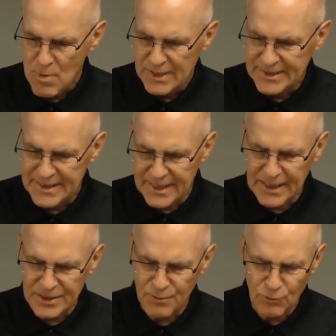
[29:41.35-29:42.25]

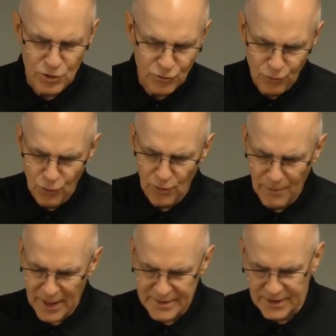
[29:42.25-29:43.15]
Sikhism was ruled
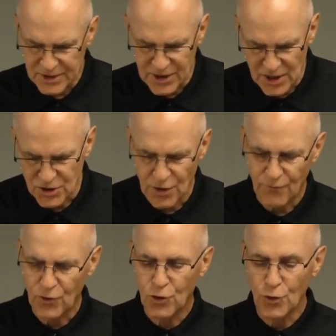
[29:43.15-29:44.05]
by a succession
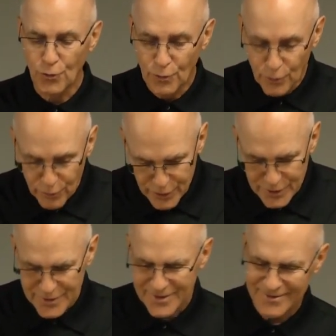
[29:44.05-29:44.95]
of
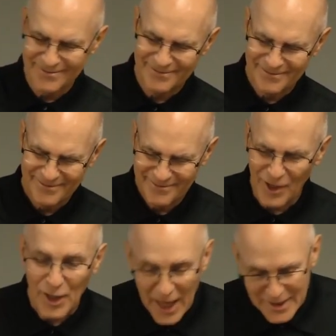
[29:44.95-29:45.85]
gurus,
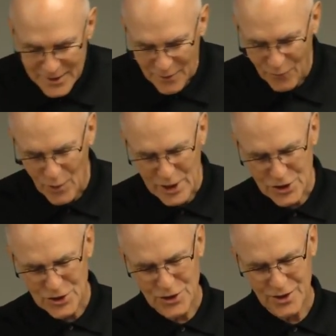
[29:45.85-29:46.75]
the last of
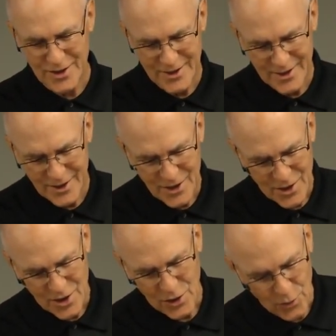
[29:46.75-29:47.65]
which
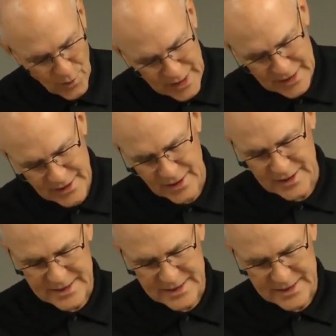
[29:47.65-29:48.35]
Gwind